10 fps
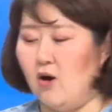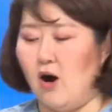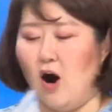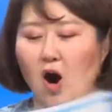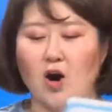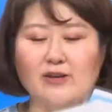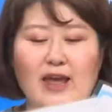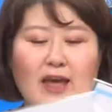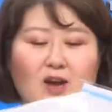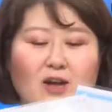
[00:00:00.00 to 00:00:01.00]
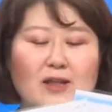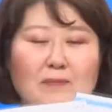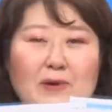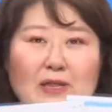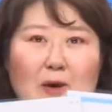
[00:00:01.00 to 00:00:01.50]
Are they gonna
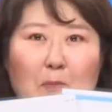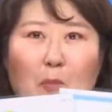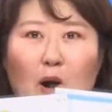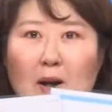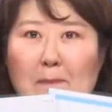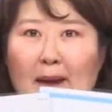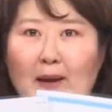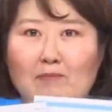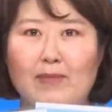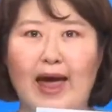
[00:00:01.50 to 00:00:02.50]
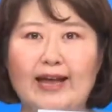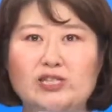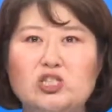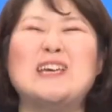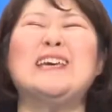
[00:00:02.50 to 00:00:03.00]
be the perfect
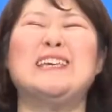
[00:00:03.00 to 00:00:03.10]
match?